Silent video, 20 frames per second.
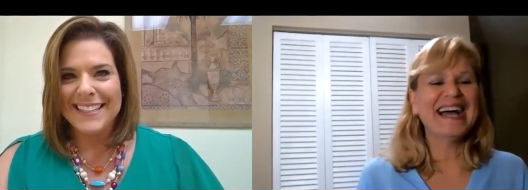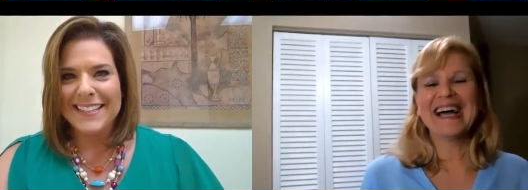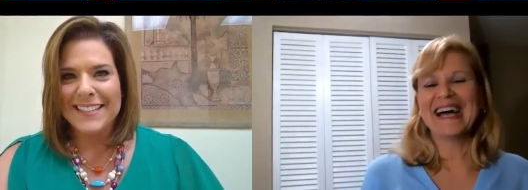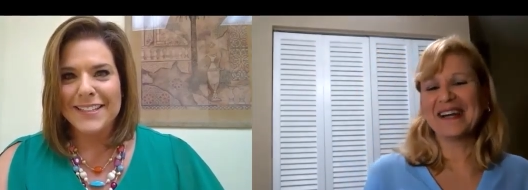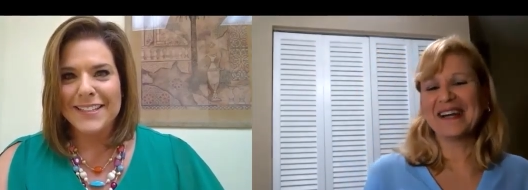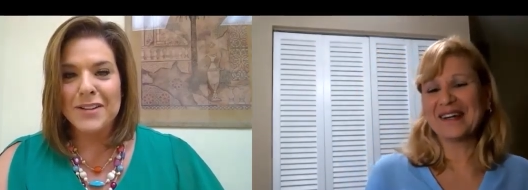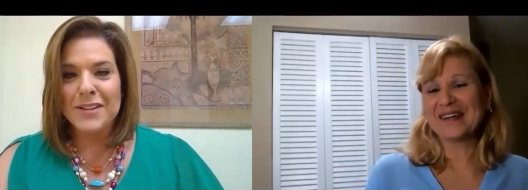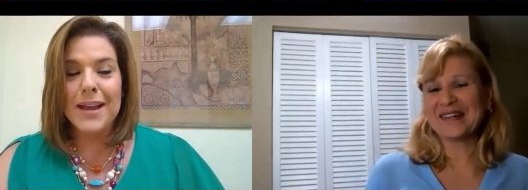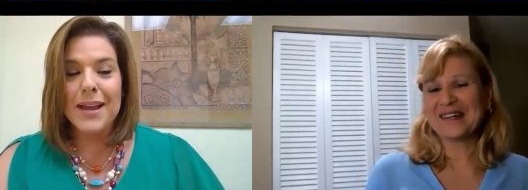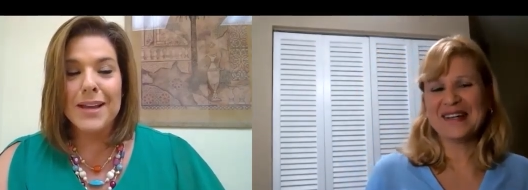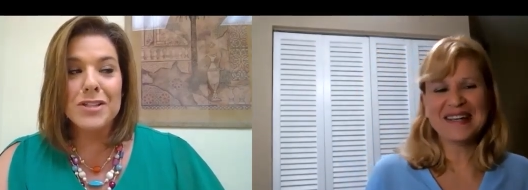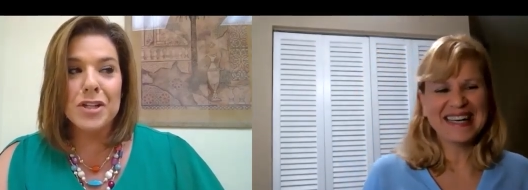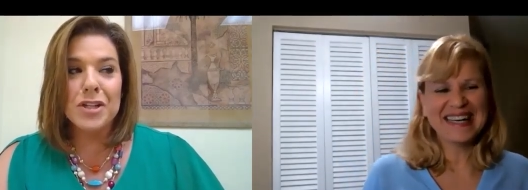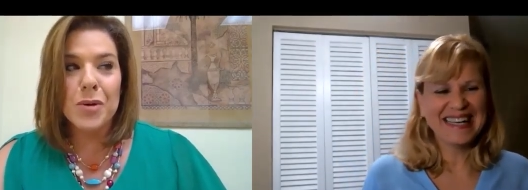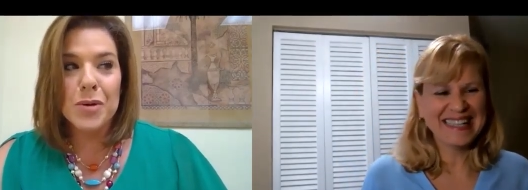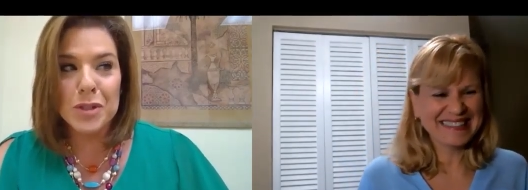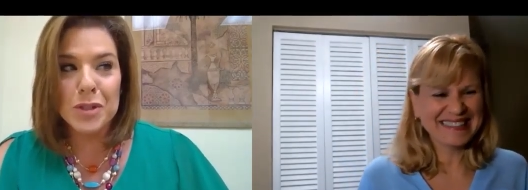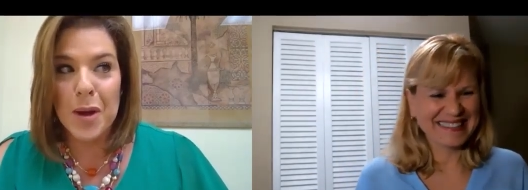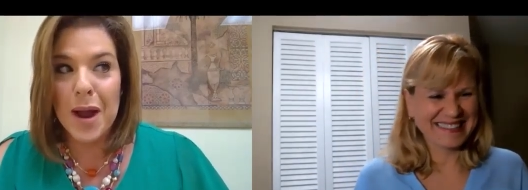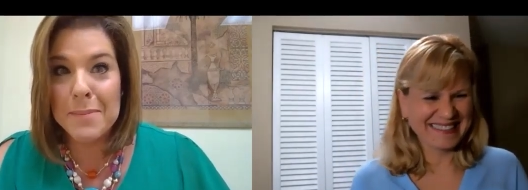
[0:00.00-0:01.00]
Speaker 1: okay, so
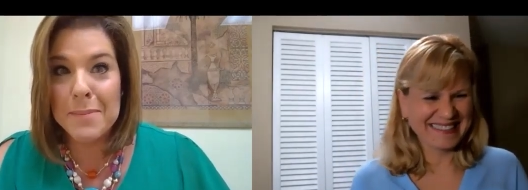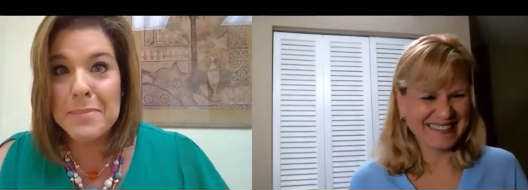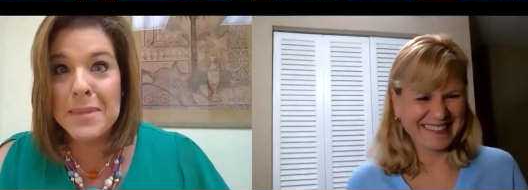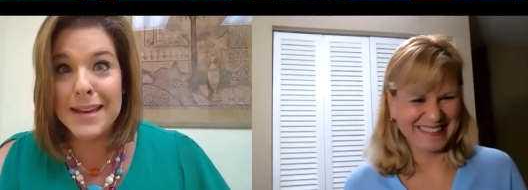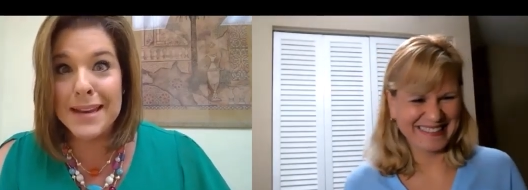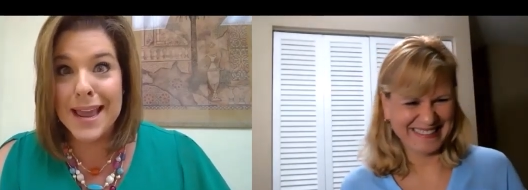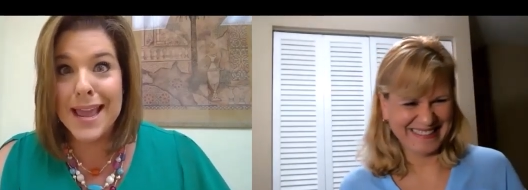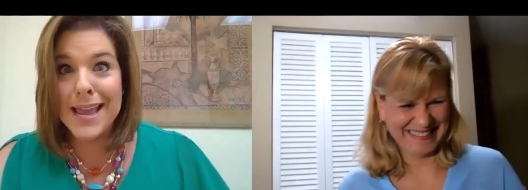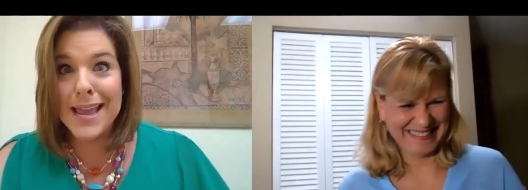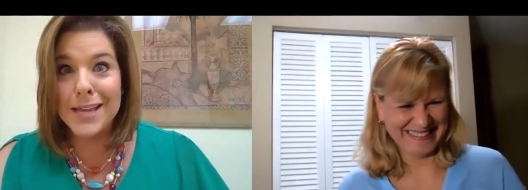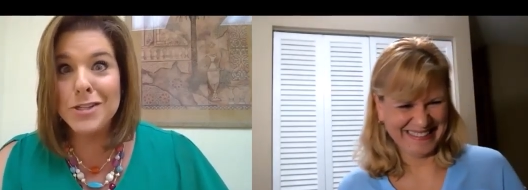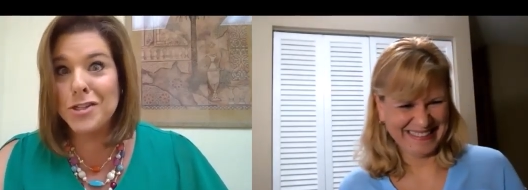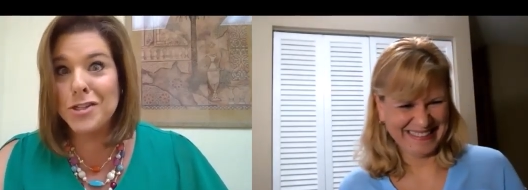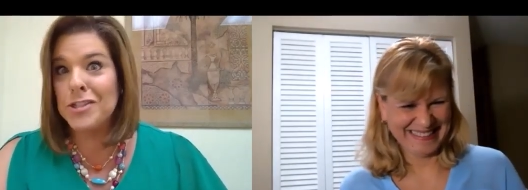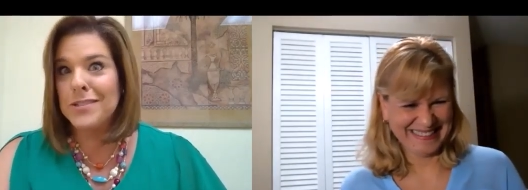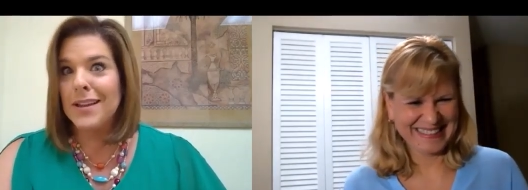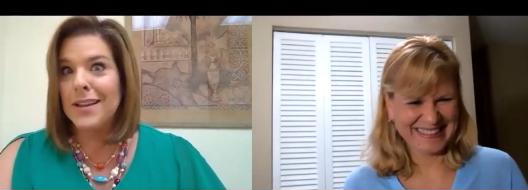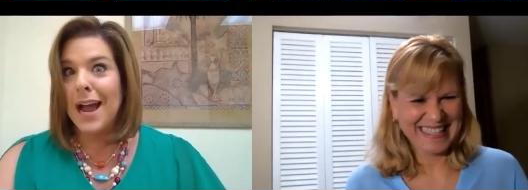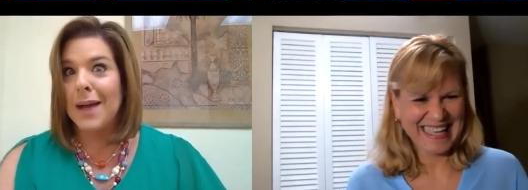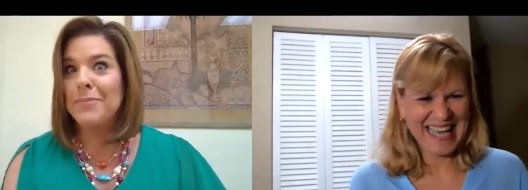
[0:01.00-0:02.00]
so I'm mid aged.
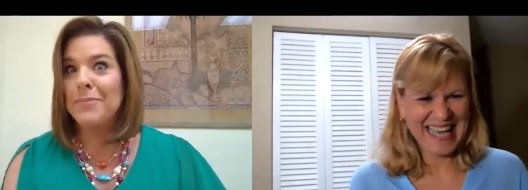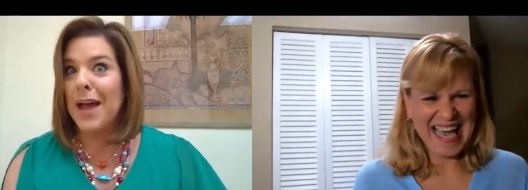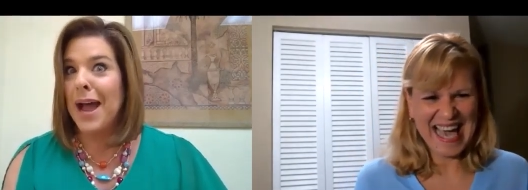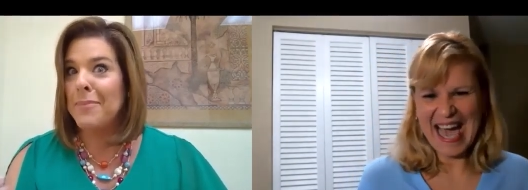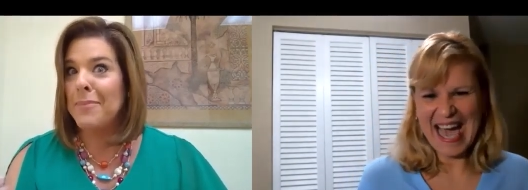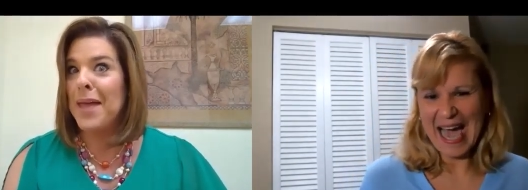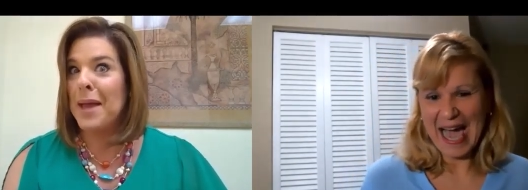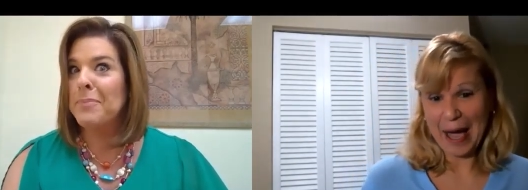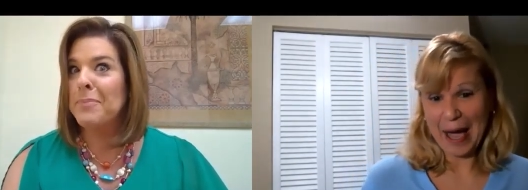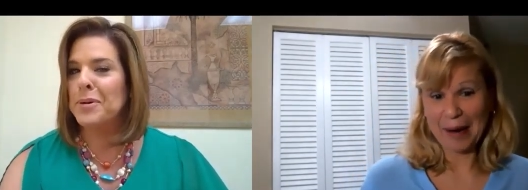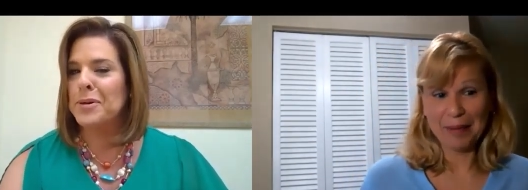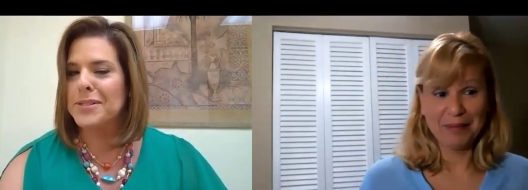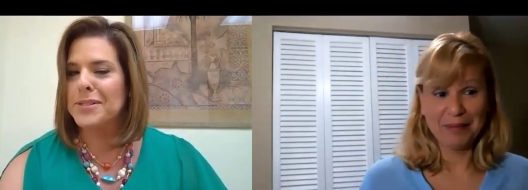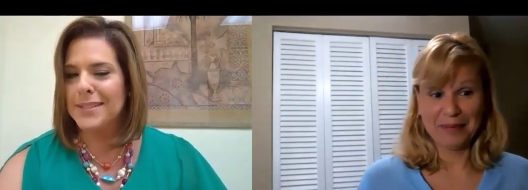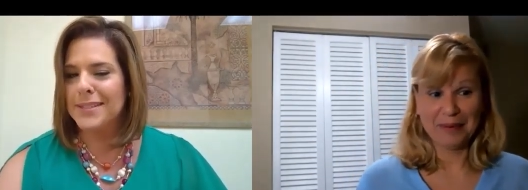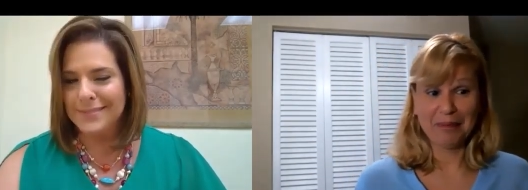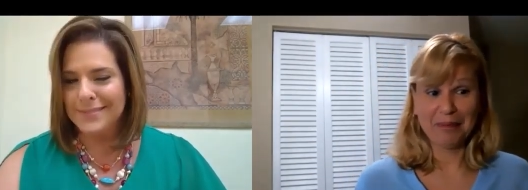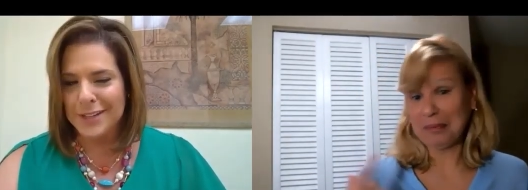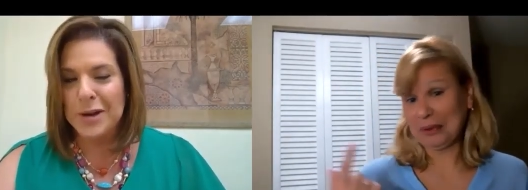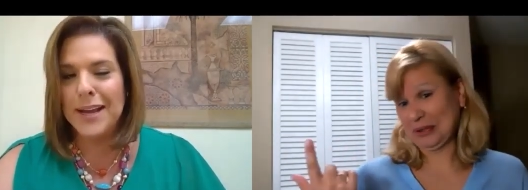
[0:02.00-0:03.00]
I'm I'm that
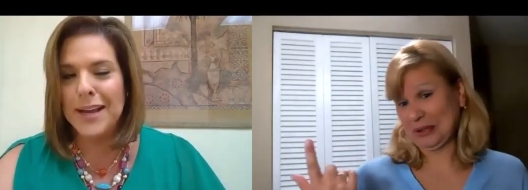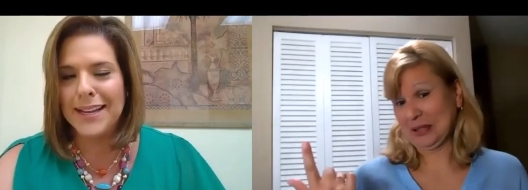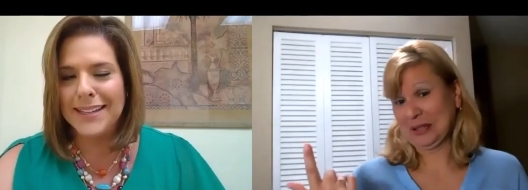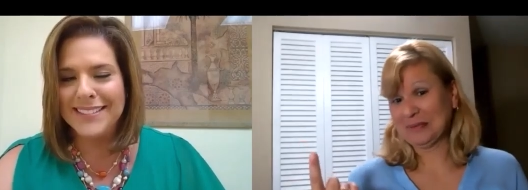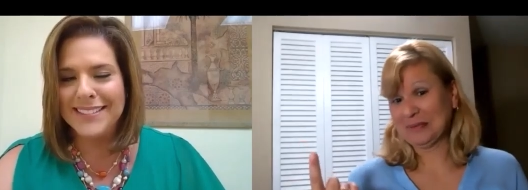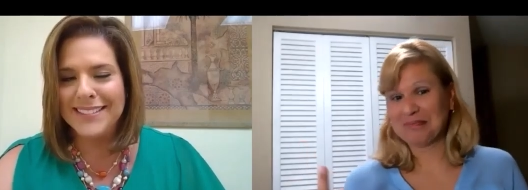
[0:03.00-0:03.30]
person. Go ahead.